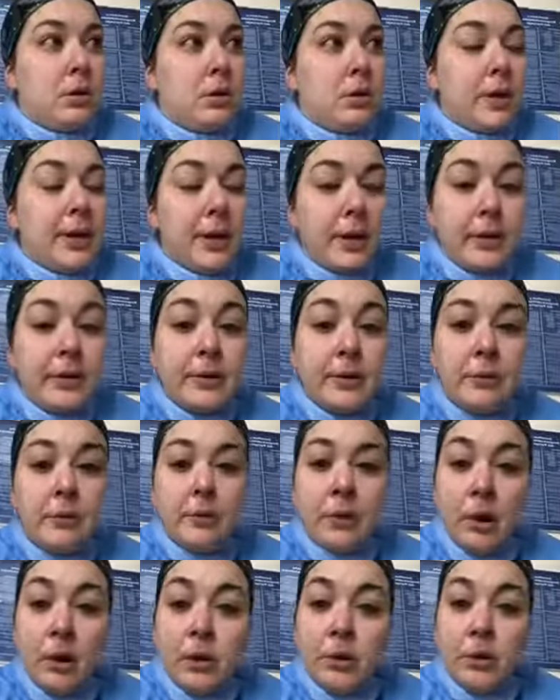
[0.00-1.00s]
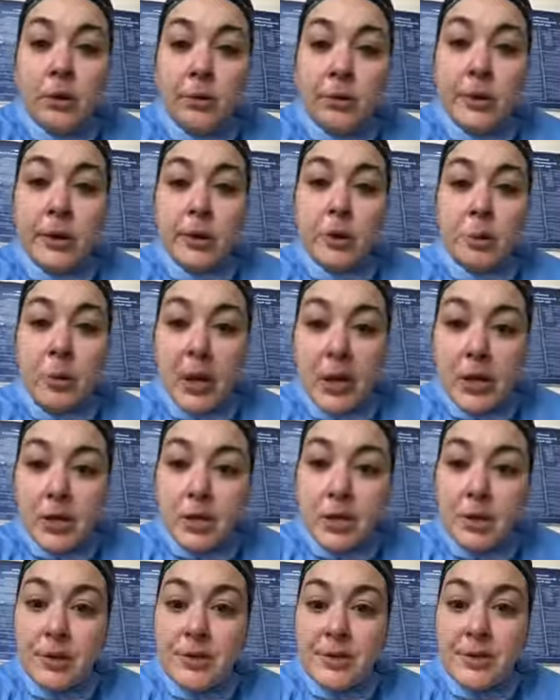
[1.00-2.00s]
Like, how do you not know when your
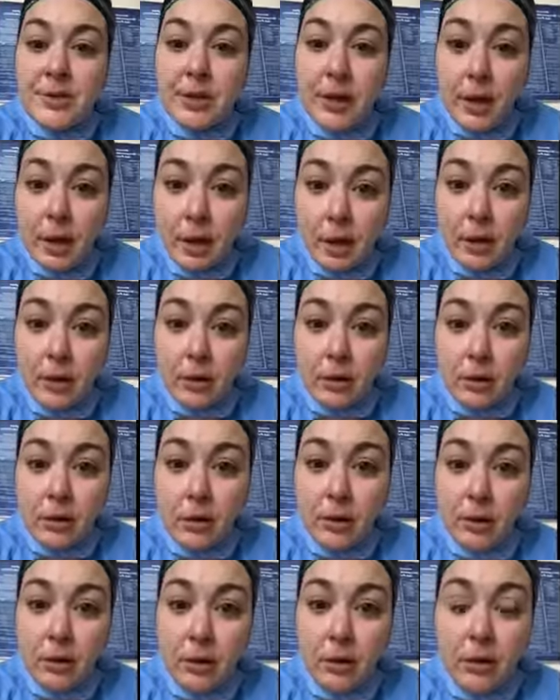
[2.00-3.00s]
patient is dead?